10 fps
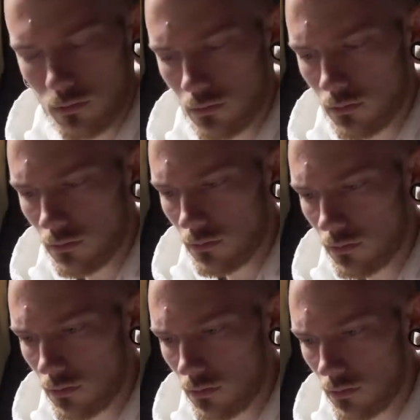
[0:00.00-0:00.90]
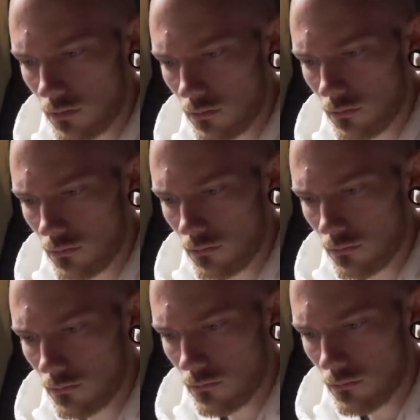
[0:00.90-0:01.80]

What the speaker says: Nobody speaks.